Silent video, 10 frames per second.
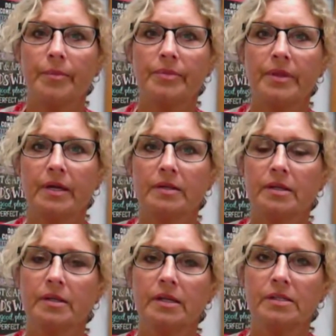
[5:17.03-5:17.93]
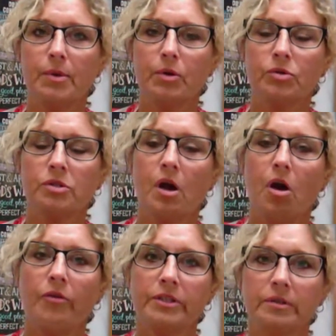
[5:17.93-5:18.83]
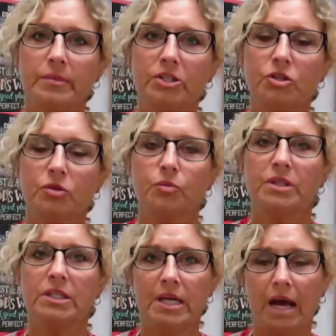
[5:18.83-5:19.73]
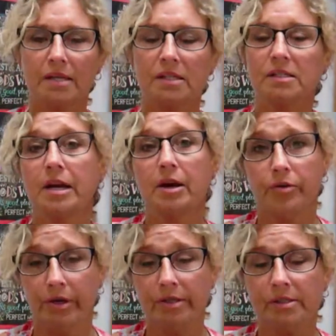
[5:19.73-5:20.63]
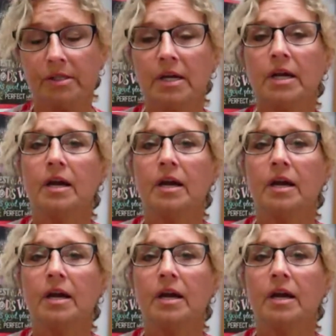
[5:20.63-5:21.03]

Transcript: that is most often mentioned with the guys is haircuts.